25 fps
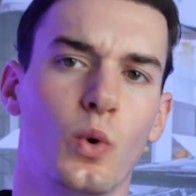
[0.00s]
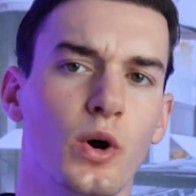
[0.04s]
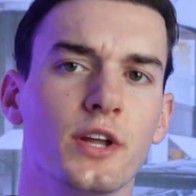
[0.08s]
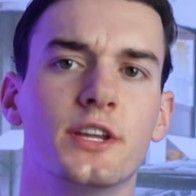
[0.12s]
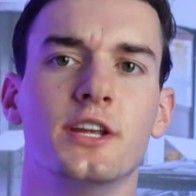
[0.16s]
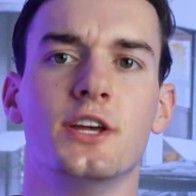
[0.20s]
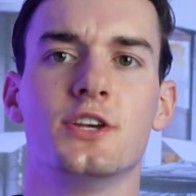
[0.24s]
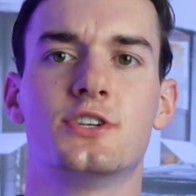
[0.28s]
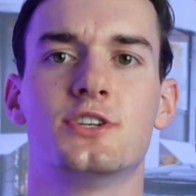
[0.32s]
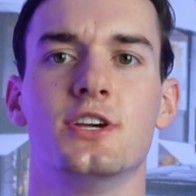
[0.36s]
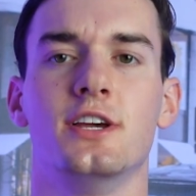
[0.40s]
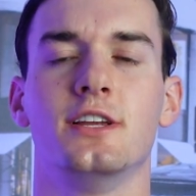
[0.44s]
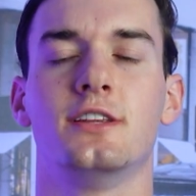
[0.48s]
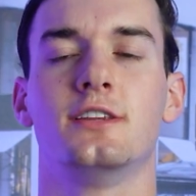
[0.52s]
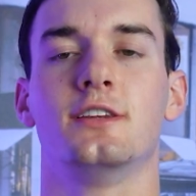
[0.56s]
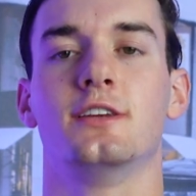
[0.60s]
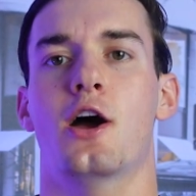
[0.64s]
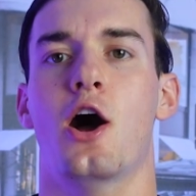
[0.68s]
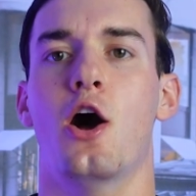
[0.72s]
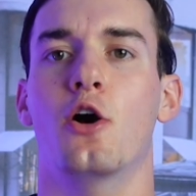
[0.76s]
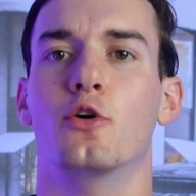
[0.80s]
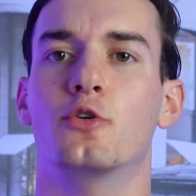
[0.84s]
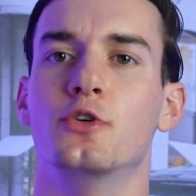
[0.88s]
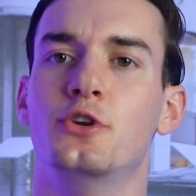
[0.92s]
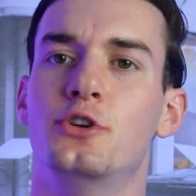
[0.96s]
What is it?
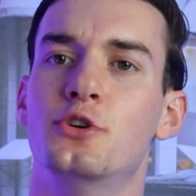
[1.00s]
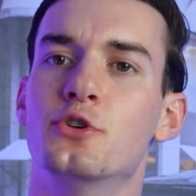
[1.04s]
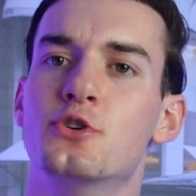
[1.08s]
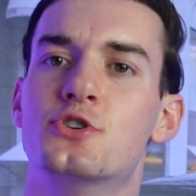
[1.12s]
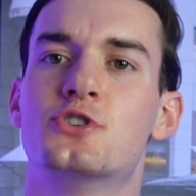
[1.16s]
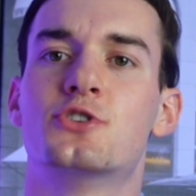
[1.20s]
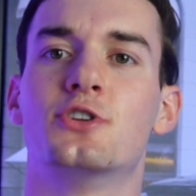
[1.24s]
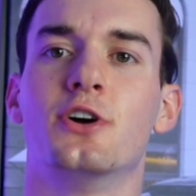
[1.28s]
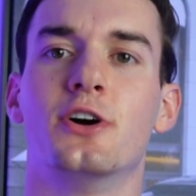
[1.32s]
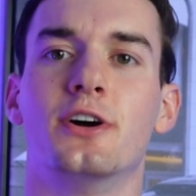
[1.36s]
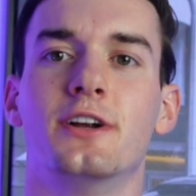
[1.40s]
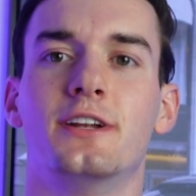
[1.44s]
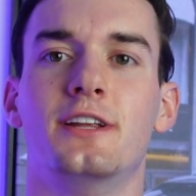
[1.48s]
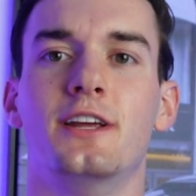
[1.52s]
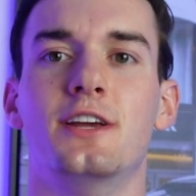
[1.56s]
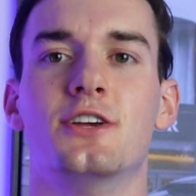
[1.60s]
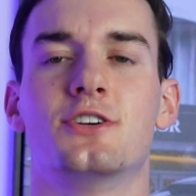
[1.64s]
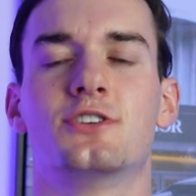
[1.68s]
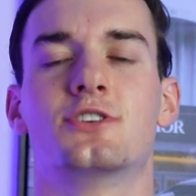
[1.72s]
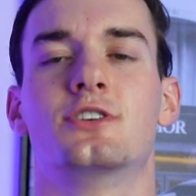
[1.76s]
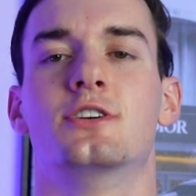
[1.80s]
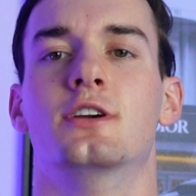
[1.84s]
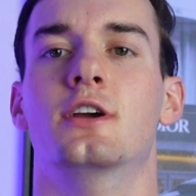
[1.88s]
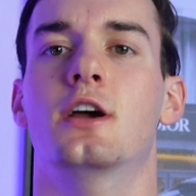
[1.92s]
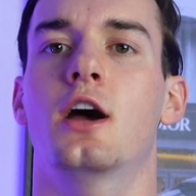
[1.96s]
How could you start
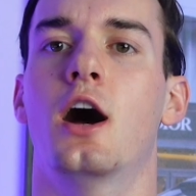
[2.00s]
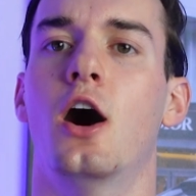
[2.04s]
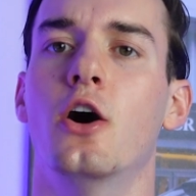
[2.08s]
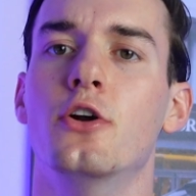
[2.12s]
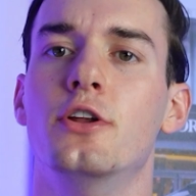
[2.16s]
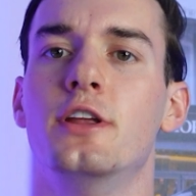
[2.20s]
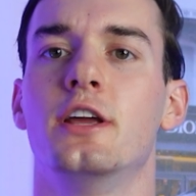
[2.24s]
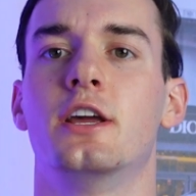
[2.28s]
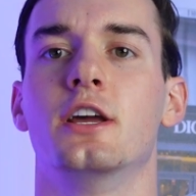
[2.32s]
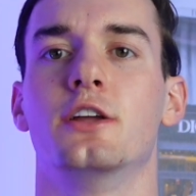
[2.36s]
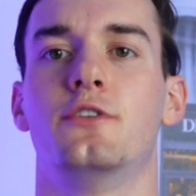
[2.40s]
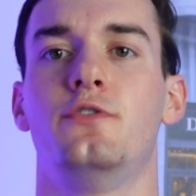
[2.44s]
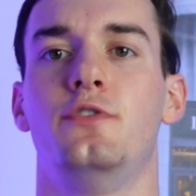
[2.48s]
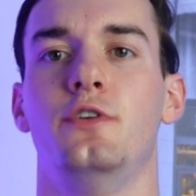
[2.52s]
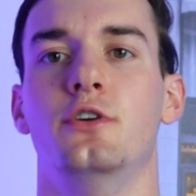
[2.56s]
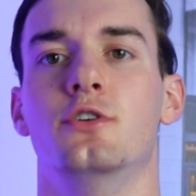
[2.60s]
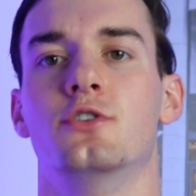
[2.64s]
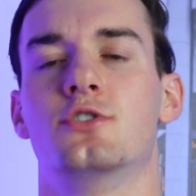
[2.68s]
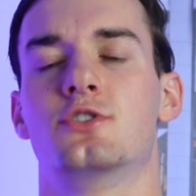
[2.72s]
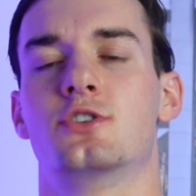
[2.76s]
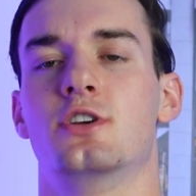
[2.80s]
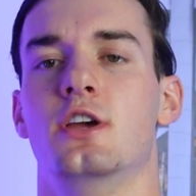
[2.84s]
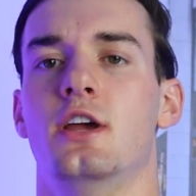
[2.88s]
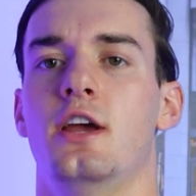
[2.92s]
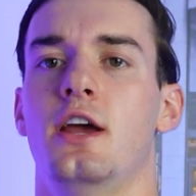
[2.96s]
this? How do you get
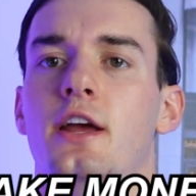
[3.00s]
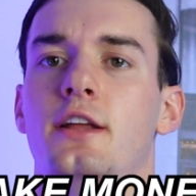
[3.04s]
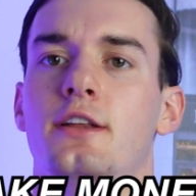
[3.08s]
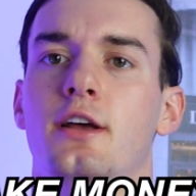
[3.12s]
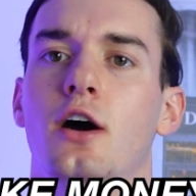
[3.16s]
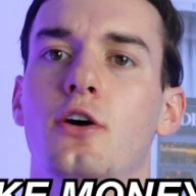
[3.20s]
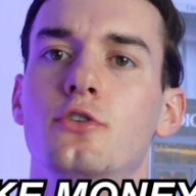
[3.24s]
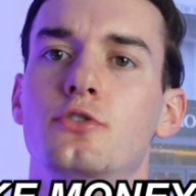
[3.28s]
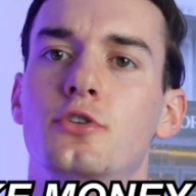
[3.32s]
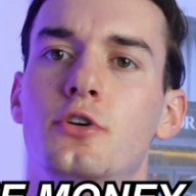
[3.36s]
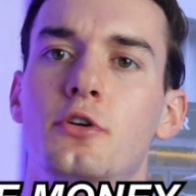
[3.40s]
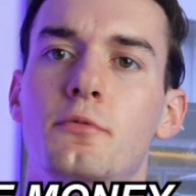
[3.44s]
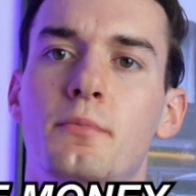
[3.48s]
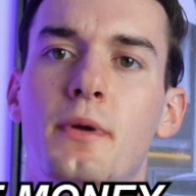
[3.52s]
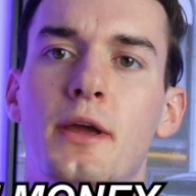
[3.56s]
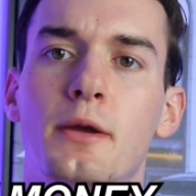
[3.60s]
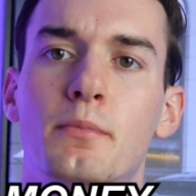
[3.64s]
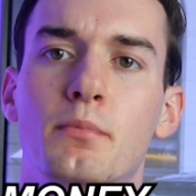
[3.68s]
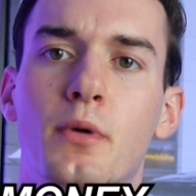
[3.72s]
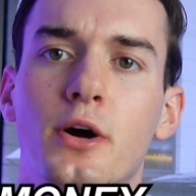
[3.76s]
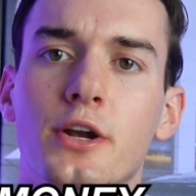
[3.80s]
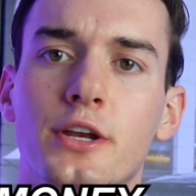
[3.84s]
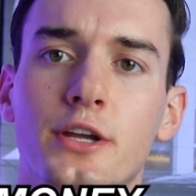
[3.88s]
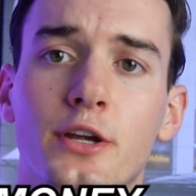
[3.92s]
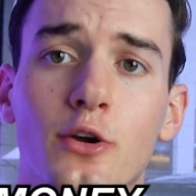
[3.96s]
views? And how do you make
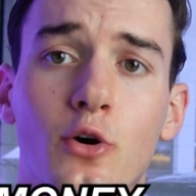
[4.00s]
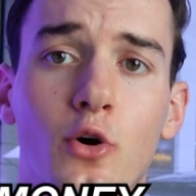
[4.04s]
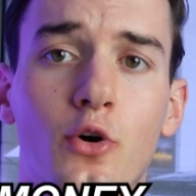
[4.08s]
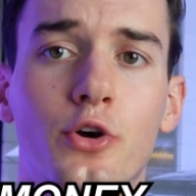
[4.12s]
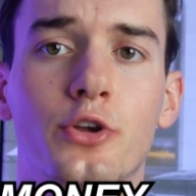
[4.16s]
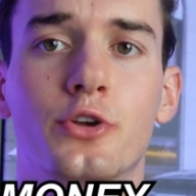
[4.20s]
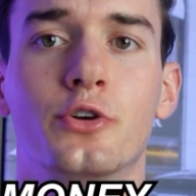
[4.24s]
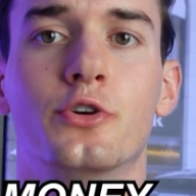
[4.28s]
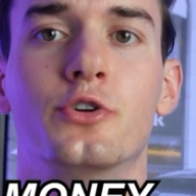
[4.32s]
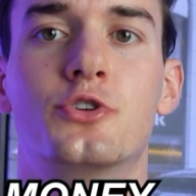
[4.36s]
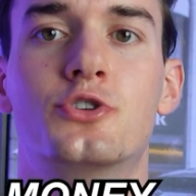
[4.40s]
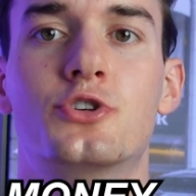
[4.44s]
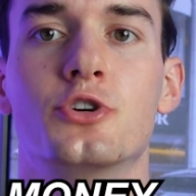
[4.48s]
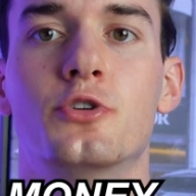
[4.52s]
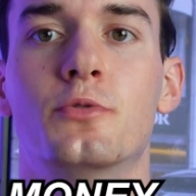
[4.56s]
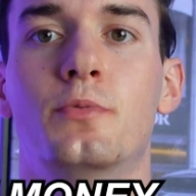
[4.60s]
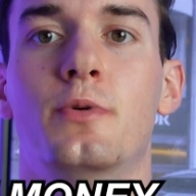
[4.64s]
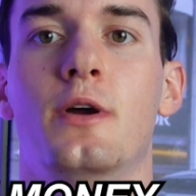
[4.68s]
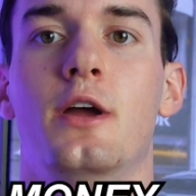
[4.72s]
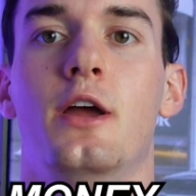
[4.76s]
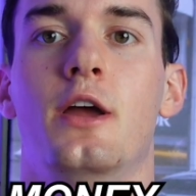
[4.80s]
money on YouTube